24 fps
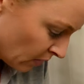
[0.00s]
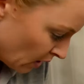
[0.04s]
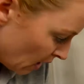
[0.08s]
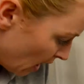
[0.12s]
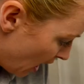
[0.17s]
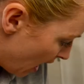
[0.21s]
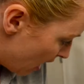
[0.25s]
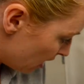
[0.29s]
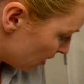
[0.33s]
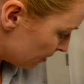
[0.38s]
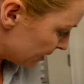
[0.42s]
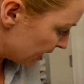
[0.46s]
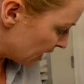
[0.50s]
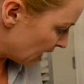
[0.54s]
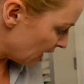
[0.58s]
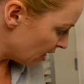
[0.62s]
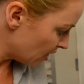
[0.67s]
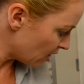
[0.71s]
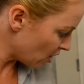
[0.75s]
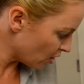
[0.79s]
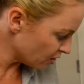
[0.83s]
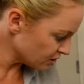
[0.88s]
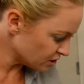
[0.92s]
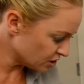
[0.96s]
And I'm again
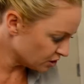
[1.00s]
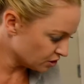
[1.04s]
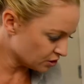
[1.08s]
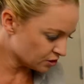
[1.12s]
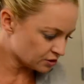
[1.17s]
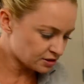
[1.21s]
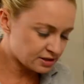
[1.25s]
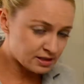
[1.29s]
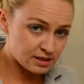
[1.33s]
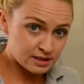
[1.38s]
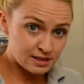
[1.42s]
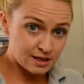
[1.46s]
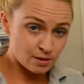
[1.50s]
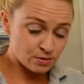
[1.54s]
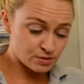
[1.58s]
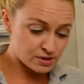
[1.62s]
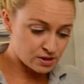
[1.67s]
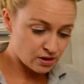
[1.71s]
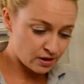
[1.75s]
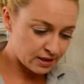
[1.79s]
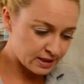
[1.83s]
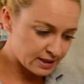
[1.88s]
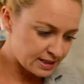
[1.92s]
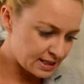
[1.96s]
going to use the
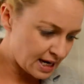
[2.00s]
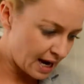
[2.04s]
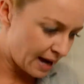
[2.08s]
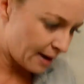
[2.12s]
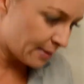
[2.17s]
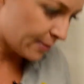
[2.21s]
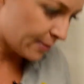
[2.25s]
double-sided tape.